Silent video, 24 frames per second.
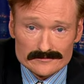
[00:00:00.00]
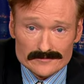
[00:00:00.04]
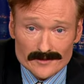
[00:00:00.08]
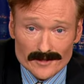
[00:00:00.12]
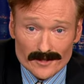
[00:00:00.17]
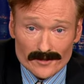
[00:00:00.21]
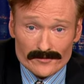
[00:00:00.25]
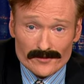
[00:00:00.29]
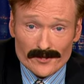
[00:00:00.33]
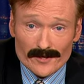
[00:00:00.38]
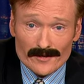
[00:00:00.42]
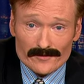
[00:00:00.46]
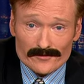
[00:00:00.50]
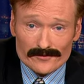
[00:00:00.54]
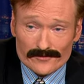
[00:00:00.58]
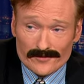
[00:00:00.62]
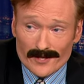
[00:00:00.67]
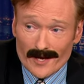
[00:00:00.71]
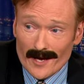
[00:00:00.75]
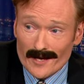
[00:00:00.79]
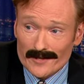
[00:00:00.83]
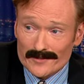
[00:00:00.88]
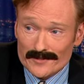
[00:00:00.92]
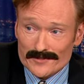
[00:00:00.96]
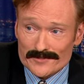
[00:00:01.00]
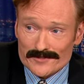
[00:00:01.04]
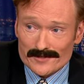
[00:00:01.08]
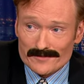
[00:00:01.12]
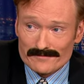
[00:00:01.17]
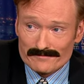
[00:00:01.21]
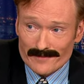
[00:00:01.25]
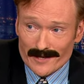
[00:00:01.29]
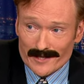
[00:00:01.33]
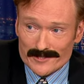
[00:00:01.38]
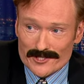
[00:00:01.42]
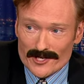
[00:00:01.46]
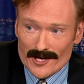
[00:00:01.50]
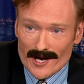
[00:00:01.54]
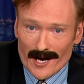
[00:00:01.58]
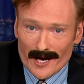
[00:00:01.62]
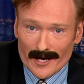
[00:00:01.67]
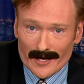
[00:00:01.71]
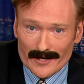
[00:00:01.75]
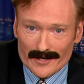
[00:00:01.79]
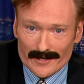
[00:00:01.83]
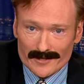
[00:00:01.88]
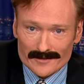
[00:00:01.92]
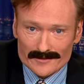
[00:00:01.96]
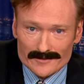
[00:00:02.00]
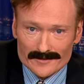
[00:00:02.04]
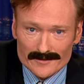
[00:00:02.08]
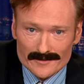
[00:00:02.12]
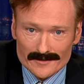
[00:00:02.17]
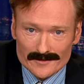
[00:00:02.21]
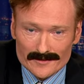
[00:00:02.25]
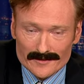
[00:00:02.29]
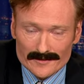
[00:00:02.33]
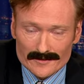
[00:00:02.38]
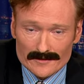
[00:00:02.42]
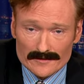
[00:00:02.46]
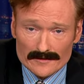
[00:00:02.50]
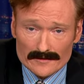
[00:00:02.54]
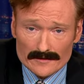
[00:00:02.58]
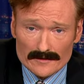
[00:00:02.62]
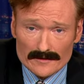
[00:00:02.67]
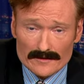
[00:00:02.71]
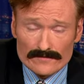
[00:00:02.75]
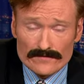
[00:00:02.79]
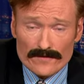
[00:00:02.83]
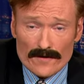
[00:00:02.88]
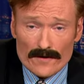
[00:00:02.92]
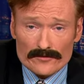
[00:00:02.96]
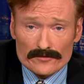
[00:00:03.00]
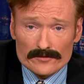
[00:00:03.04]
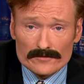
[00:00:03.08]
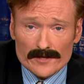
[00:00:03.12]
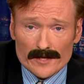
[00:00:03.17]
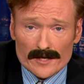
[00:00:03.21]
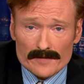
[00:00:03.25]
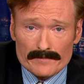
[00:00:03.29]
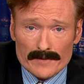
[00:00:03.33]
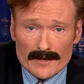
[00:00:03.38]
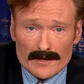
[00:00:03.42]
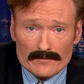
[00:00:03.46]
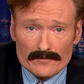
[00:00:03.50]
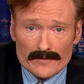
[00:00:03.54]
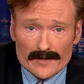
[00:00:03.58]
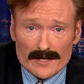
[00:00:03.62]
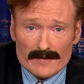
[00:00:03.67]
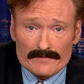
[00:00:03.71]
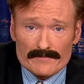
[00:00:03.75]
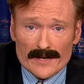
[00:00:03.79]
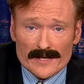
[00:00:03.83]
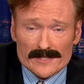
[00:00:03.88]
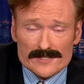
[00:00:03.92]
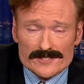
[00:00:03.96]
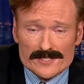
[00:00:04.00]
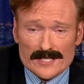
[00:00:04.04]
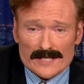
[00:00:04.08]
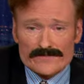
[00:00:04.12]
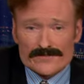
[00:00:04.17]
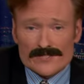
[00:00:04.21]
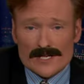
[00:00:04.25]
because his standards are much higher. Folks, we'll take a break. When we come back, Steve